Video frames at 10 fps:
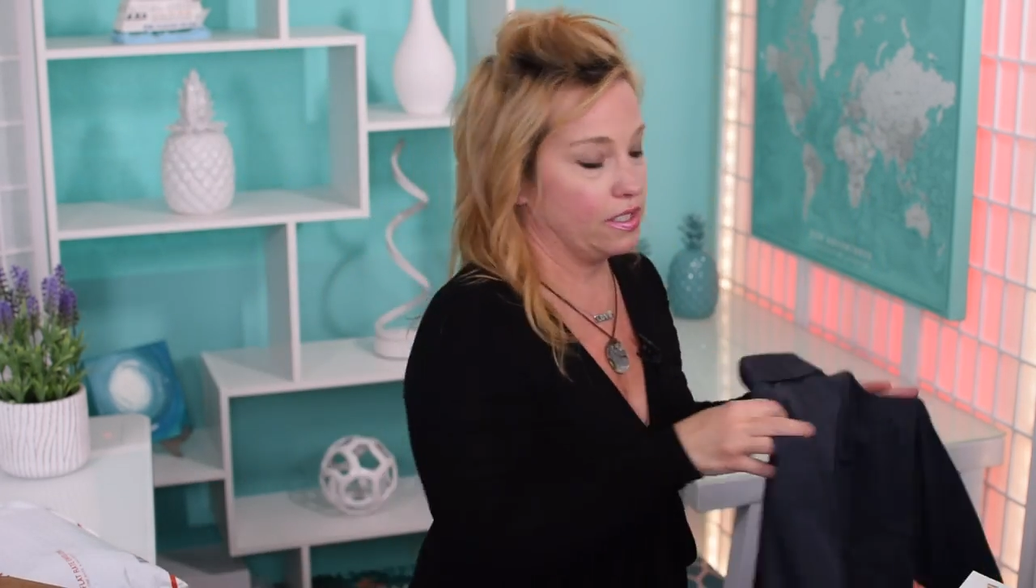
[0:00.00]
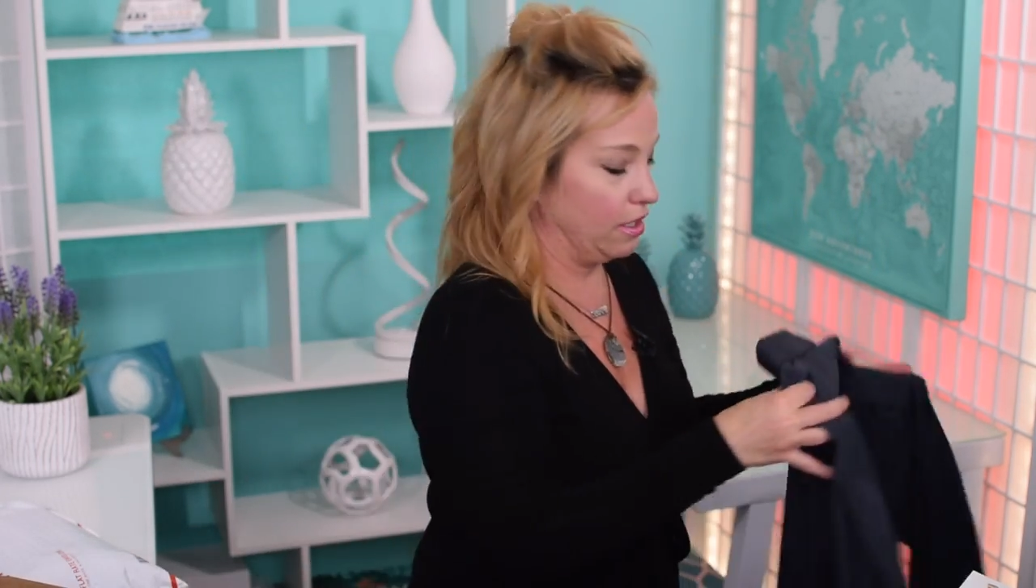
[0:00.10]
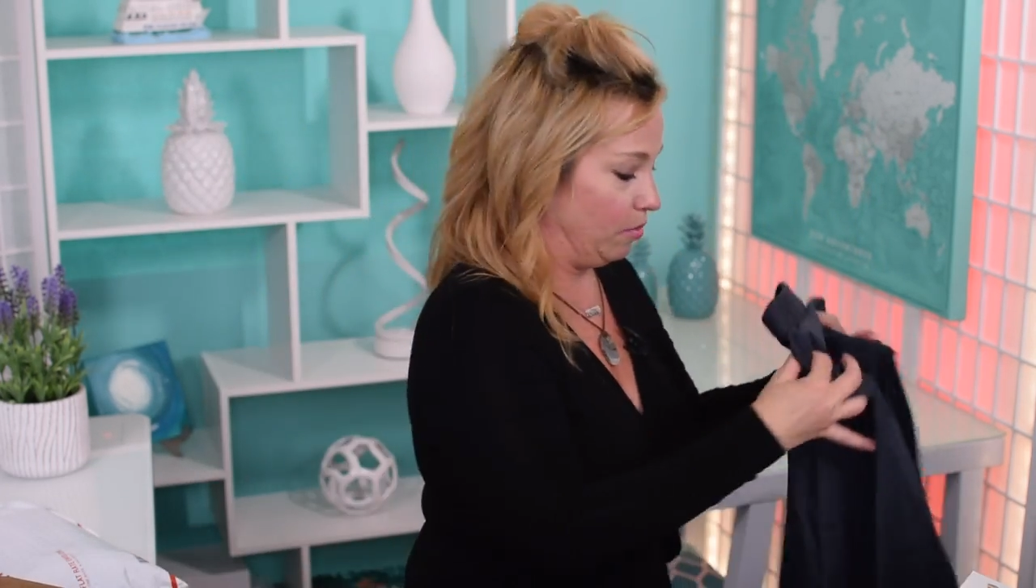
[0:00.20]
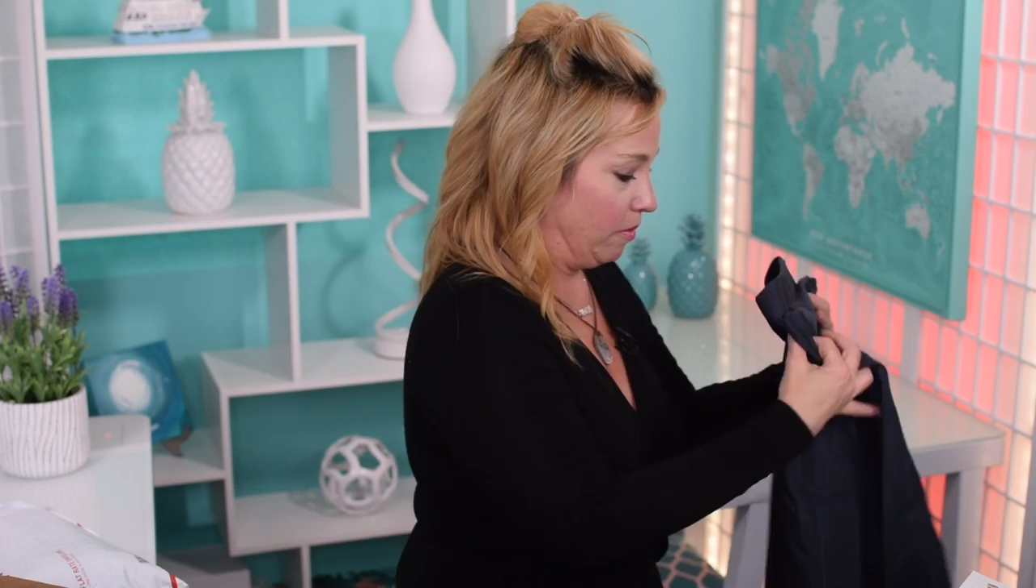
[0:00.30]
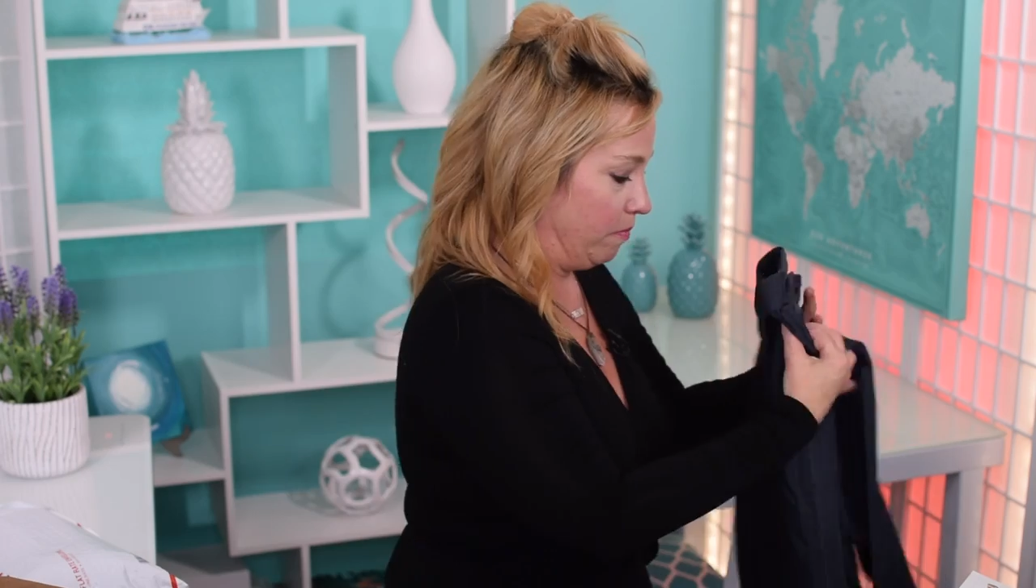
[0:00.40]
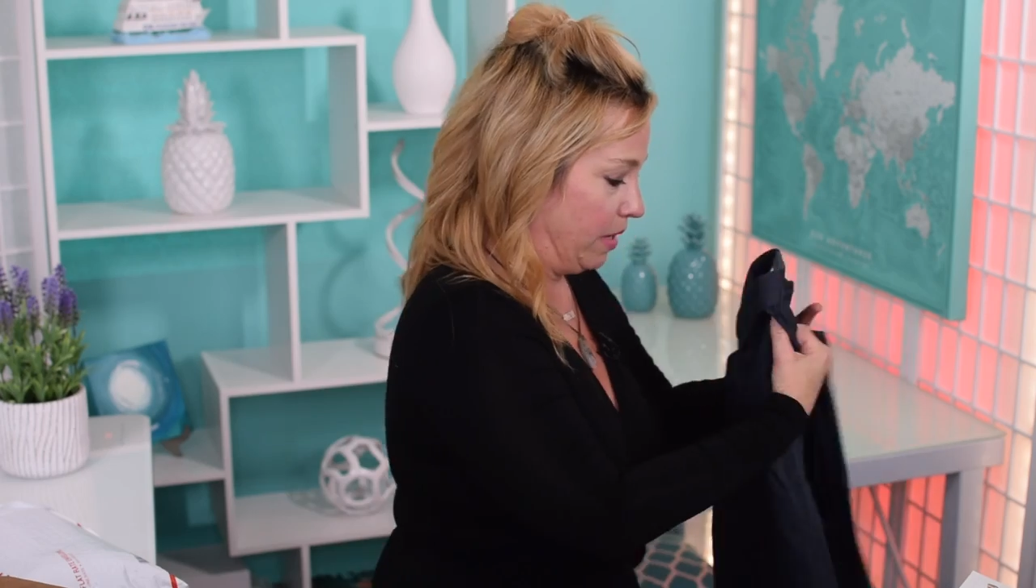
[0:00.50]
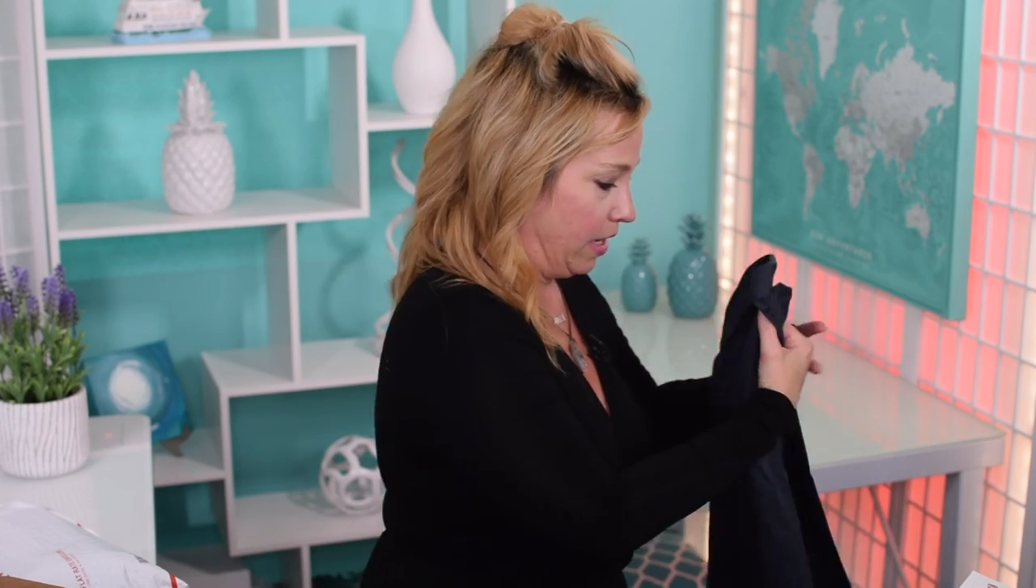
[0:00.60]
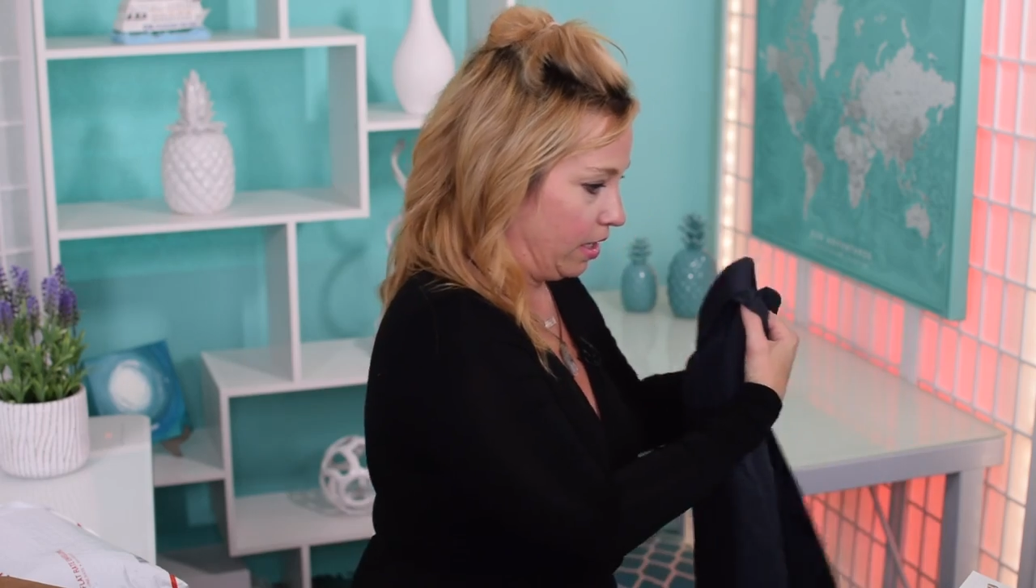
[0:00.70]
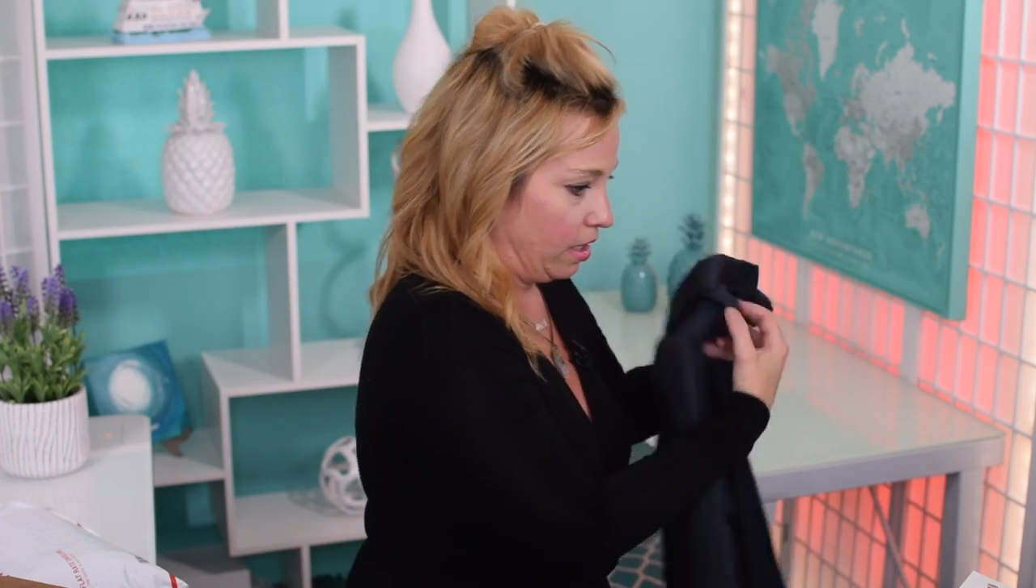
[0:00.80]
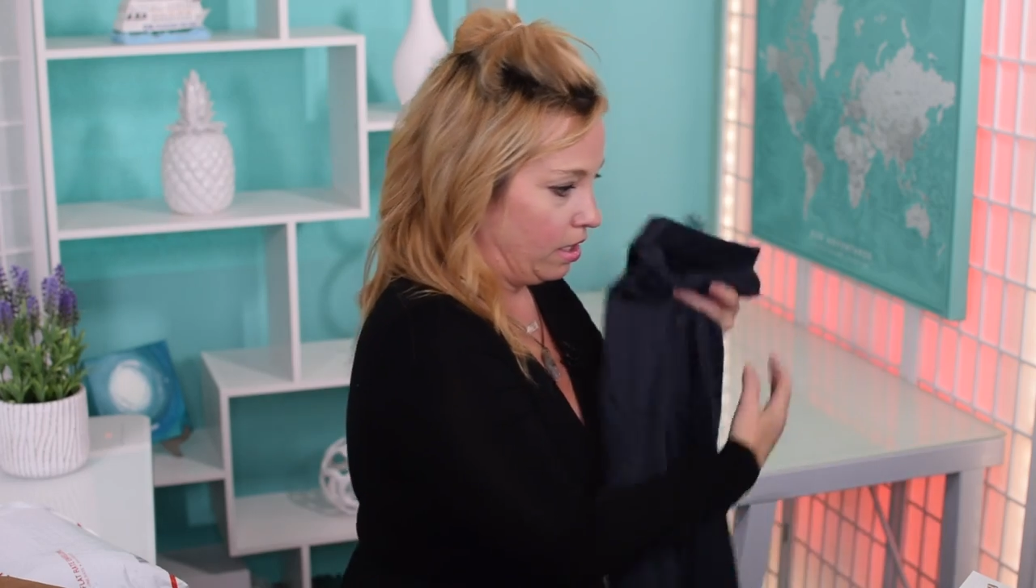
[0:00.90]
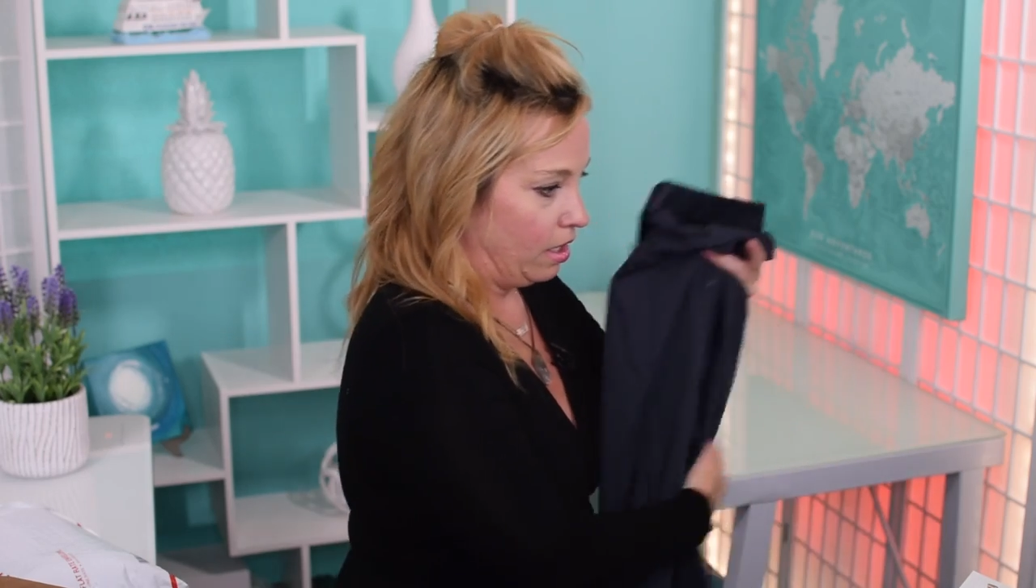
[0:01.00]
a little bit big.